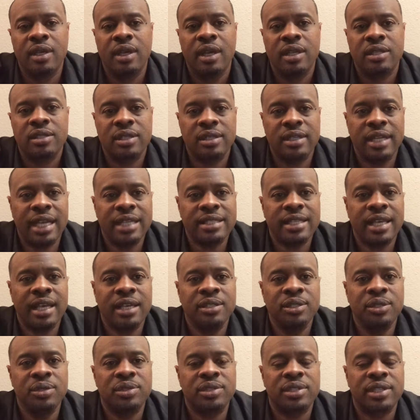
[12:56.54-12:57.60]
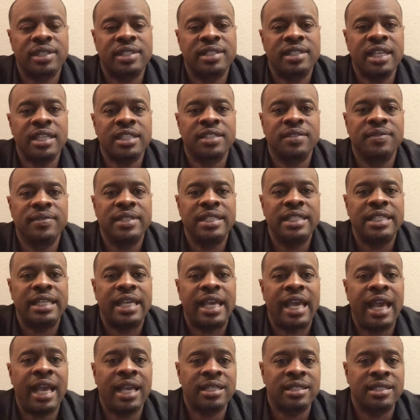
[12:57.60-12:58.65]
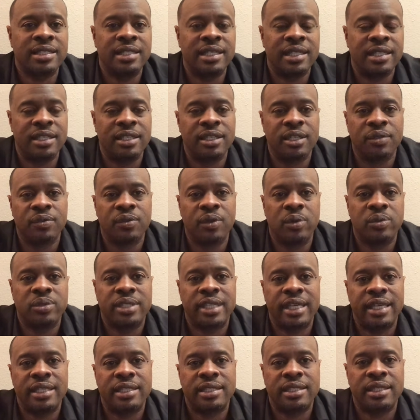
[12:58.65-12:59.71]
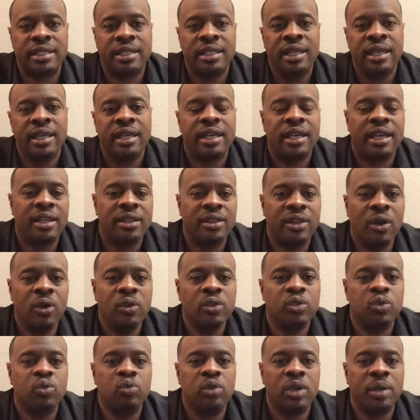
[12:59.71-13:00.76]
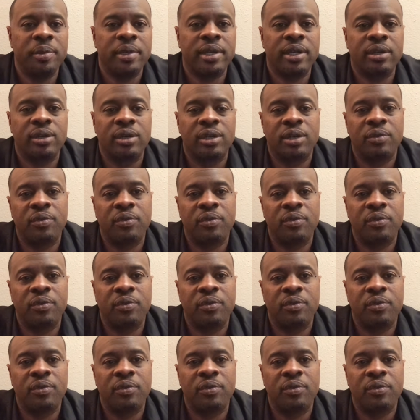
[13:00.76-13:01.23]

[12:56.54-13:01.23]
So that's how you successfully exit your rotation, and those women are going to